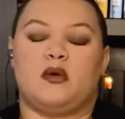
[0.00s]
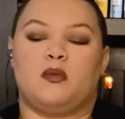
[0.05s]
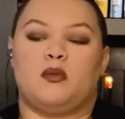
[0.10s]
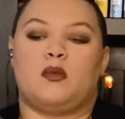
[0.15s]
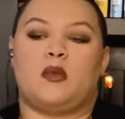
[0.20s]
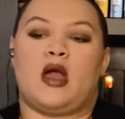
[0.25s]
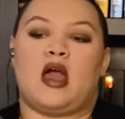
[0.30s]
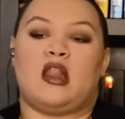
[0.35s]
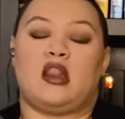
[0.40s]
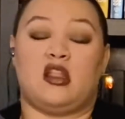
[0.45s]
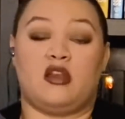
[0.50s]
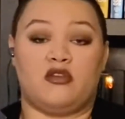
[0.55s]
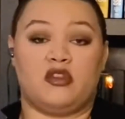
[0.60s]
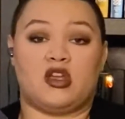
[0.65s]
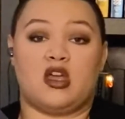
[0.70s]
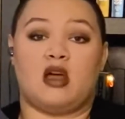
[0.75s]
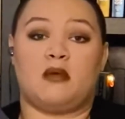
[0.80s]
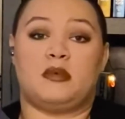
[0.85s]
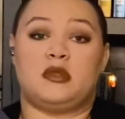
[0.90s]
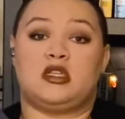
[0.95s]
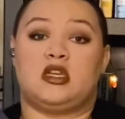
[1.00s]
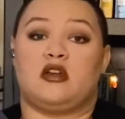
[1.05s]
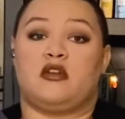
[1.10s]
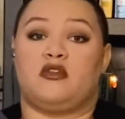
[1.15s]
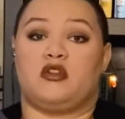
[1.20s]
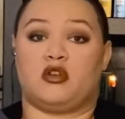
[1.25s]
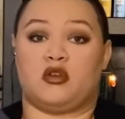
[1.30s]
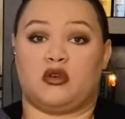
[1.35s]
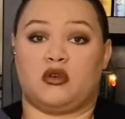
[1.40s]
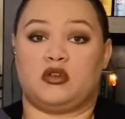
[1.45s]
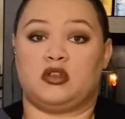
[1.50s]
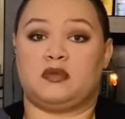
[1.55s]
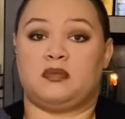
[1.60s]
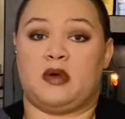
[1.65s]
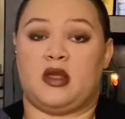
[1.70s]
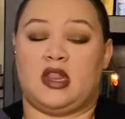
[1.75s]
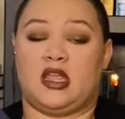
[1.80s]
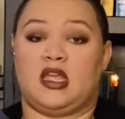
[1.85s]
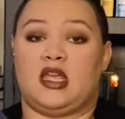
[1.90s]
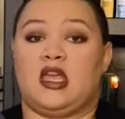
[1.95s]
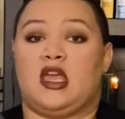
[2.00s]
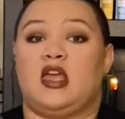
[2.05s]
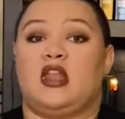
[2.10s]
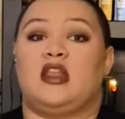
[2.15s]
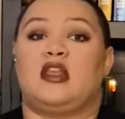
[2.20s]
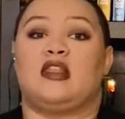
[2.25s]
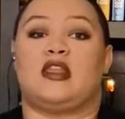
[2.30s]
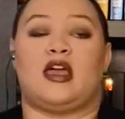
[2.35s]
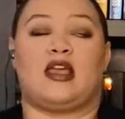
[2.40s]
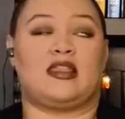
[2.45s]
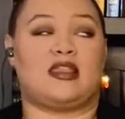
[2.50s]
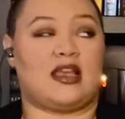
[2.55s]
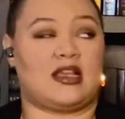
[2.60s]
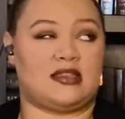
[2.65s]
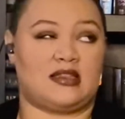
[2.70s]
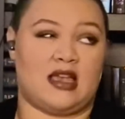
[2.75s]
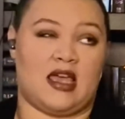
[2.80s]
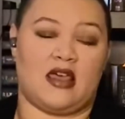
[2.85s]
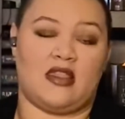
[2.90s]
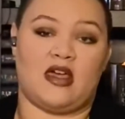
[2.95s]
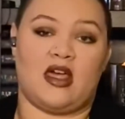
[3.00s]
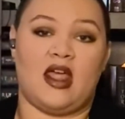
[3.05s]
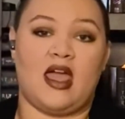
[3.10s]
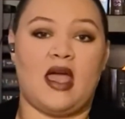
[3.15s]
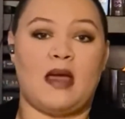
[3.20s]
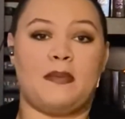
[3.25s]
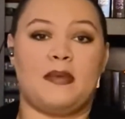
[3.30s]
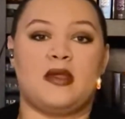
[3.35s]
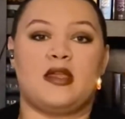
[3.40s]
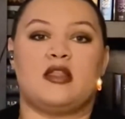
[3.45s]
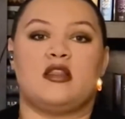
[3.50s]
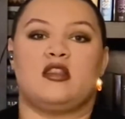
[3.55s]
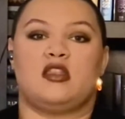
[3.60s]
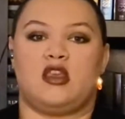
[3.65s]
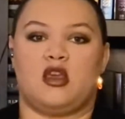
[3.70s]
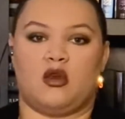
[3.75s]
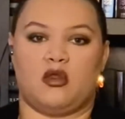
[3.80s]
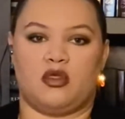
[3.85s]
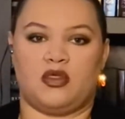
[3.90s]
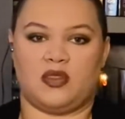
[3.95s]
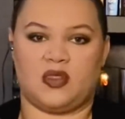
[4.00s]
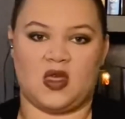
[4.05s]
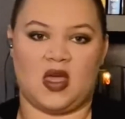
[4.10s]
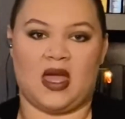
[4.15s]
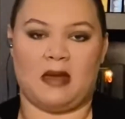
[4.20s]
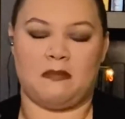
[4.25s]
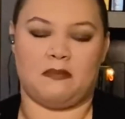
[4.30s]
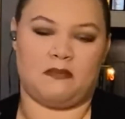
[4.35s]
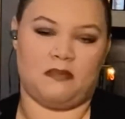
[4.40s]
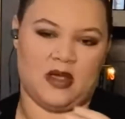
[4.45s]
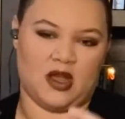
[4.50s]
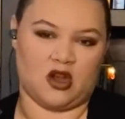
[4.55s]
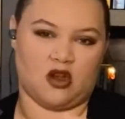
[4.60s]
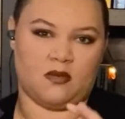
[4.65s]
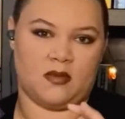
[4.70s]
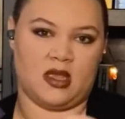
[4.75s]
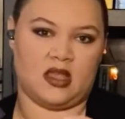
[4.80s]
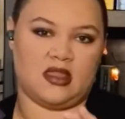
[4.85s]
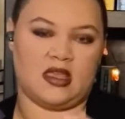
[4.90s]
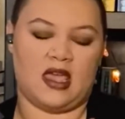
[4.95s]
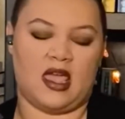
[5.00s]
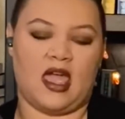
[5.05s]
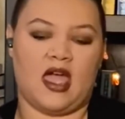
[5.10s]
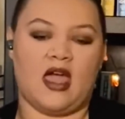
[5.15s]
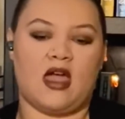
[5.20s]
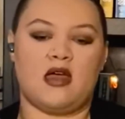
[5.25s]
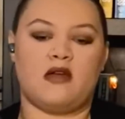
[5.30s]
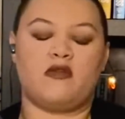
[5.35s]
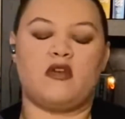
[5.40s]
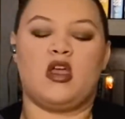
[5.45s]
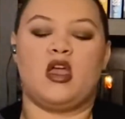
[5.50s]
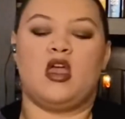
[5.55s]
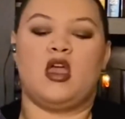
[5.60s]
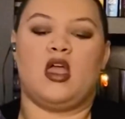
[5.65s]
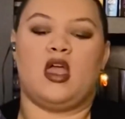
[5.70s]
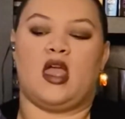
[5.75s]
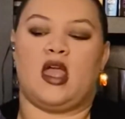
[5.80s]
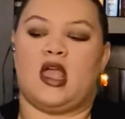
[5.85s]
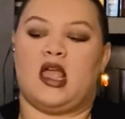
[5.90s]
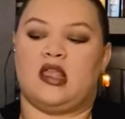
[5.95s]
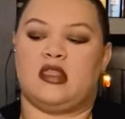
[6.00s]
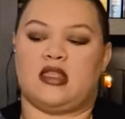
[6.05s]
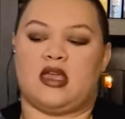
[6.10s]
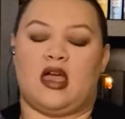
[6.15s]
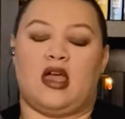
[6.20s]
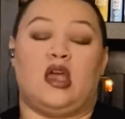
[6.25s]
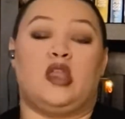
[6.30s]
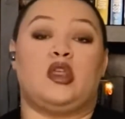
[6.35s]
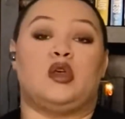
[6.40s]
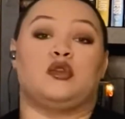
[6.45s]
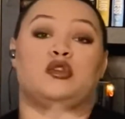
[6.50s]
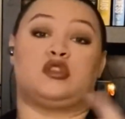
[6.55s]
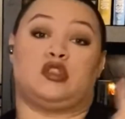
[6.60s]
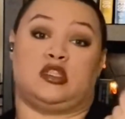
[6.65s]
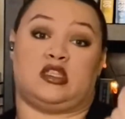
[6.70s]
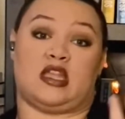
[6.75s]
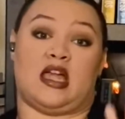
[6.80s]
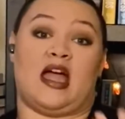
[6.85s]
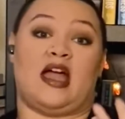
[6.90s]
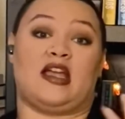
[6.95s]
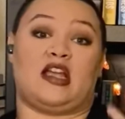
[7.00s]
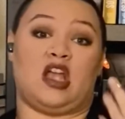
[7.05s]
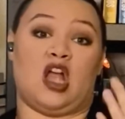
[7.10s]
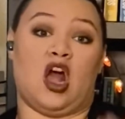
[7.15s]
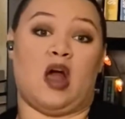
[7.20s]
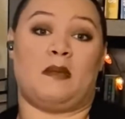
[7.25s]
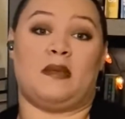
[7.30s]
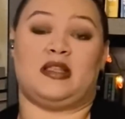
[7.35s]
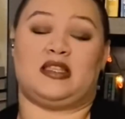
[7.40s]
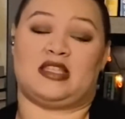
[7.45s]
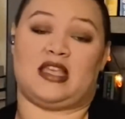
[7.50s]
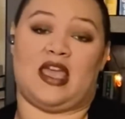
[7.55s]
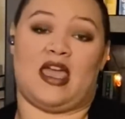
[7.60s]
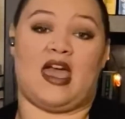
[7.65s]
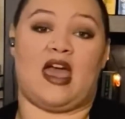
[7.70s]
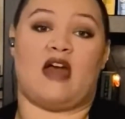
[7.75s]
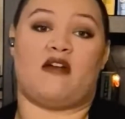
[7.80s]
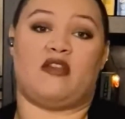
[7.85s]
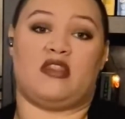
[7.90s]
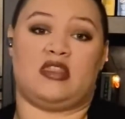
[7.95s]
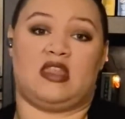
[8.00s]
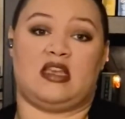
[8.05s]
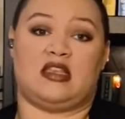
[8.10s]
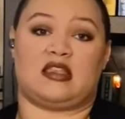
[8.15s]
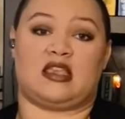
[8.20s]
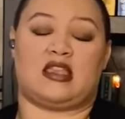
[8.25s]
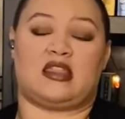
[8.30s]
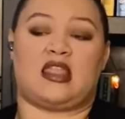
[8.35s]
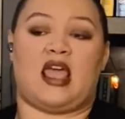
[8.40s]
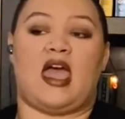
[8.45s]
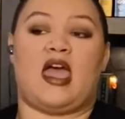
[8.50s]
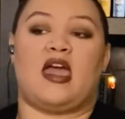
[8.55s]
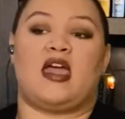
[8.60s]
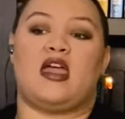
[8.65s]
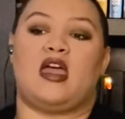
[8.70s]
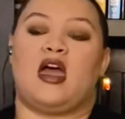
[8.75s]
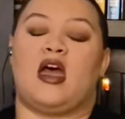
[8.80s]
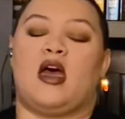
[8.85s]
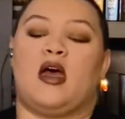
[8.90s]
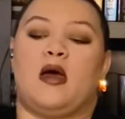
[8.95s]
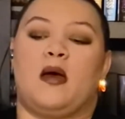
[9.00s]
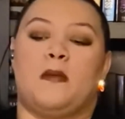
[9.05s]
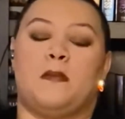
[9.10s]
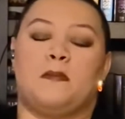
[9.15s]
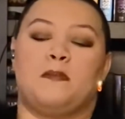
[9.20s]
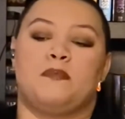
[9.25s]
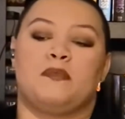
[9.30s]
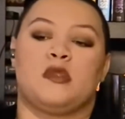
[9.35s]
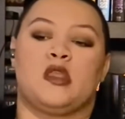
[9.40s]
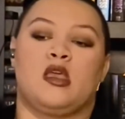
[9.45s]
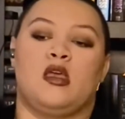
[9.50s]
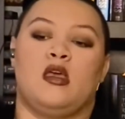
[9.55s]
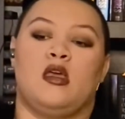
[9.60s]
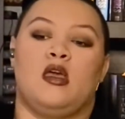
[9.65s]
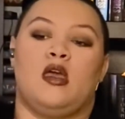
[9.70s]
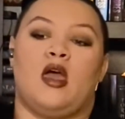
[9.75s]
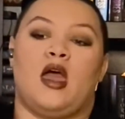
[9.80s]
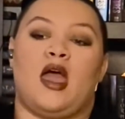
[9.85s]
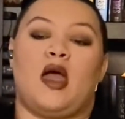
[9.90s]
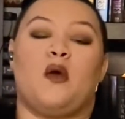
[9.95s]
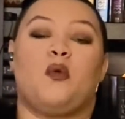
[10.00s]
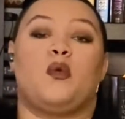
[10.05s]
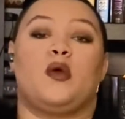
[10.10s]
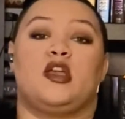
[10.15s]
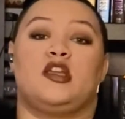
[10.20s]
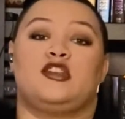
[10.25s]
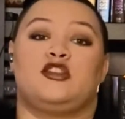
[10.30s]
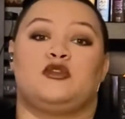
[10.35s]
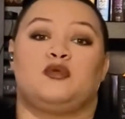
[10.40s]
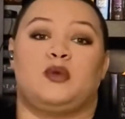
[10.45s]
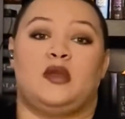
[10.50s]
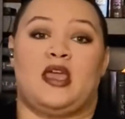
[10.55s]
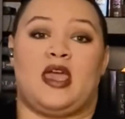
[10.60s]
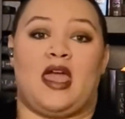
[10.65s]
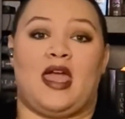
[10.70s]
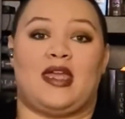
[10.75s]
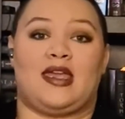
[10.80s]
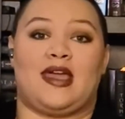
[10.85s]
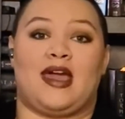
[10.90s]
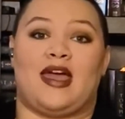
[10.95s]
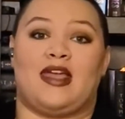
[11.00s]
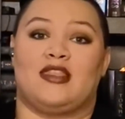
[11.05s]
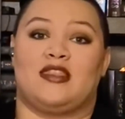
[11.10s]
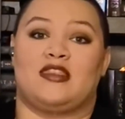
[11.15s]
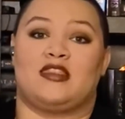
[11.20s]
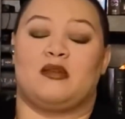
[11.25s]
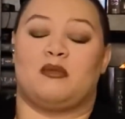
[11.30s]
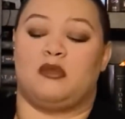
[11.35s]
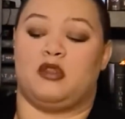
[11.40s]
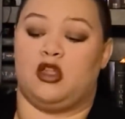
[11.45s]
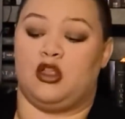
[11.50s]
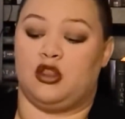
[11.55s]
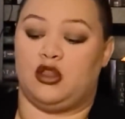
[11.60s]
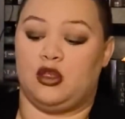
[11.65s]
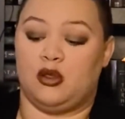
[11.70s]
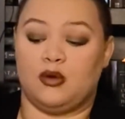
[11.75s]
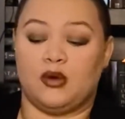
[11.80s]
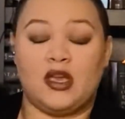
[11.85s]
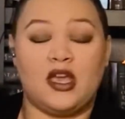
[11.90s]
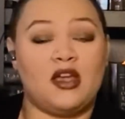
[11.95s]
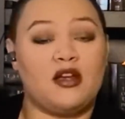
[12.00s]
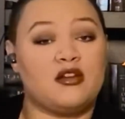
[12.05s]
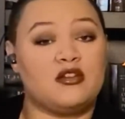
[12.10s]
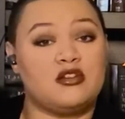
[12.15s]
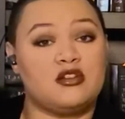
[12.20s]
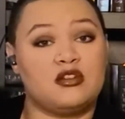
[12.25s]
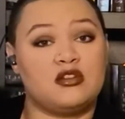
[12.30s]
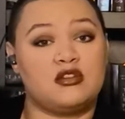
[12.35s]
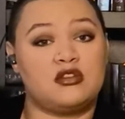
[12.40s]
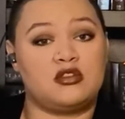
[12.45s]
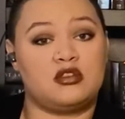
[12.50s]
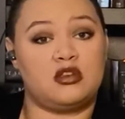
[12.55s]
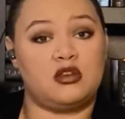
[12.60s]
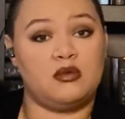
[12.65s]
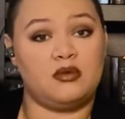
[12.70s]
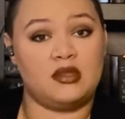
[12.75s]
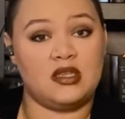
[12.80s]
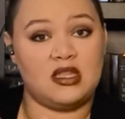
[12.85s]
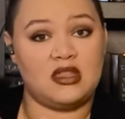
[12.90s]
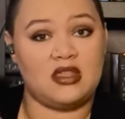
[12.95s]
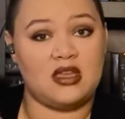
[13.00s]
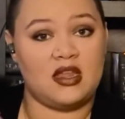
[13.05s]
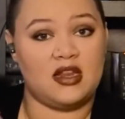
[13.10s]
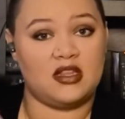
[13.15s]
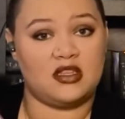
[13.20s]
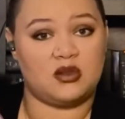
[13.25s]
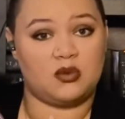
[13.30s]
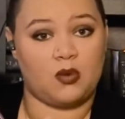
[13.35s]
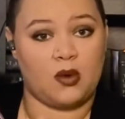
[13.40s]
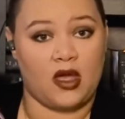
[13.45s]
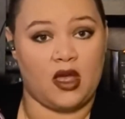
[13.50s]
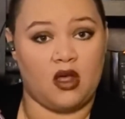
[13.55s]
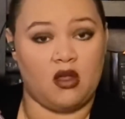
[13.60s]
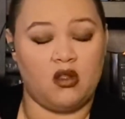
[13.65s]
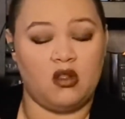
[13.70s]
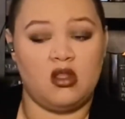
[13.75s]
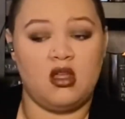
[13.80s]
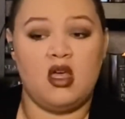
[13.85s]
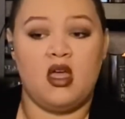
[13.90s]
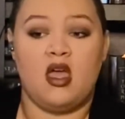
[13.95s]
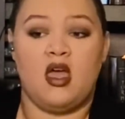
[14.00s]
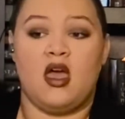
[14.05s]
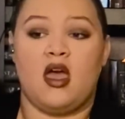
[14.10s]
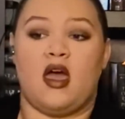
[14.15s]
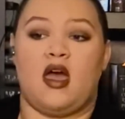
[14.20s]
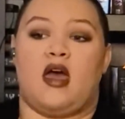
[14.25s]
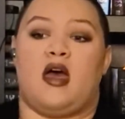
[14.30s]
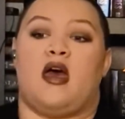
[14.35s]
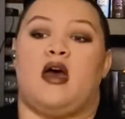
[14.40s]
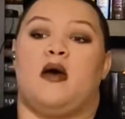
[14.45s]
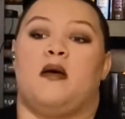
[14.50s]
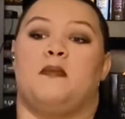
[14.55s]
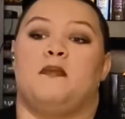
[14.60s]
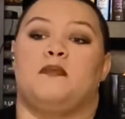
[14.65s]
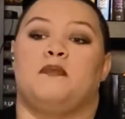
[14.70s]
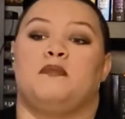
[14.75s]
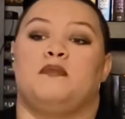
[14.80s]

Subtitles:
love the commentary of the girls butting in and like, that's not how that happened. You know, that bickerment they have and those side comments they have and things like that. I wish we had got some of the new characters who did that as well. I